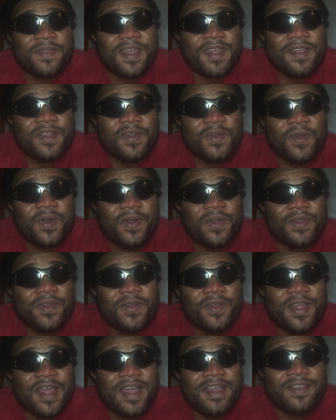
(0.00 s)
thank you all.
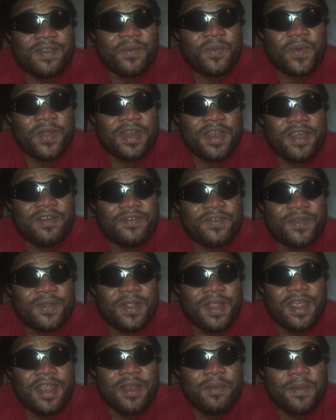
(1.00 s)
You guys are wonderful.